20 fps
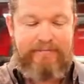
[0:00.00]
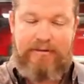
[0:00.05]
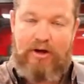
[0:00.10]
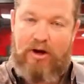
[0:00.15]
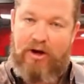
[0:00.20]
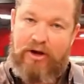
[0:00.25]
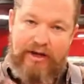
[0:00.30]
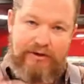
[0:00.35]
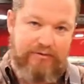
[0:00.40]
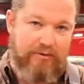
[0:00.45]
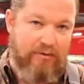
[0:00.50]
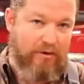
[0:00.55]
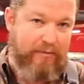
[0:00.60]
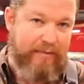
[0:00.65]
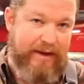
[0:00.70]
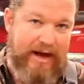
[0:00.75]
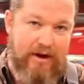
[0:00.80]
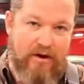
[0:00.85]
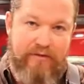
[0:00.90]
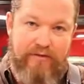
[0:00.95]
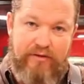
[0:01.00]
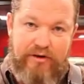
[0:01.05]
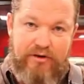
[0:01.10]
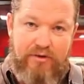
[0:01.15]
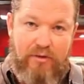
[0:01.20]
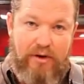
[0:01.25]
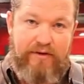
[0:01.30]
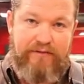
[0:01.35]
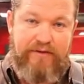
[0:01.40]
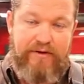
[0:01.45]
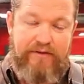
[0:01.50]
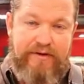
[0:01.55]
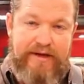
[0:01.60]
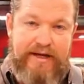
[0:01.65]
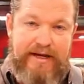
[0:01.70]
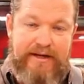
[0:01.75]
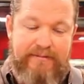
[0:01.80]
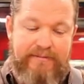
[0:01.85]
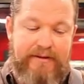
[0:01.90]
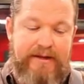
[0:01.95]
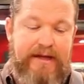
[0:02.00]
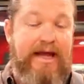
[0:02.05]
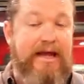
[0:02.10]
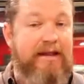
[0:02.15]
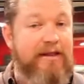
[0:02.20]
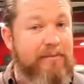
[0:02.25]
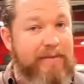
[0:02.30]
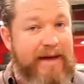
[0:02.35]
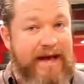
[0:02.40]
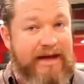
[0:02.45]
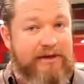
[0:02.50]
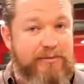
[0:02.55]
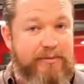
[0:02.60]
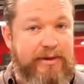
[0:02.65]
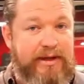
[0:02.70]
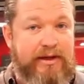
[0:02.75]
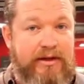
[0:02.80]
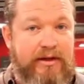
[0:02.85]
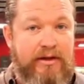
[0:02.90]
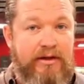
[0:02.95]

All that's rolling back over into 2015. Again, the bags will be